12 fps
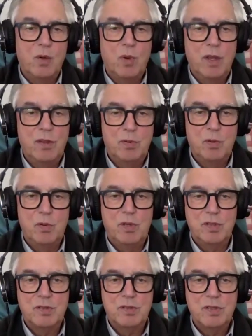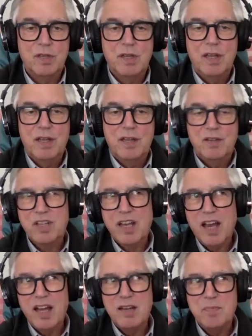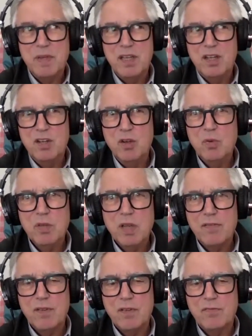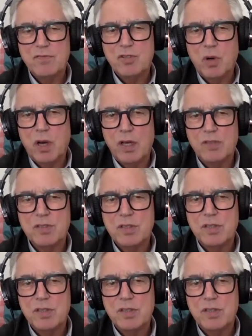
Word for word: our way through this there's got to be a new level of trust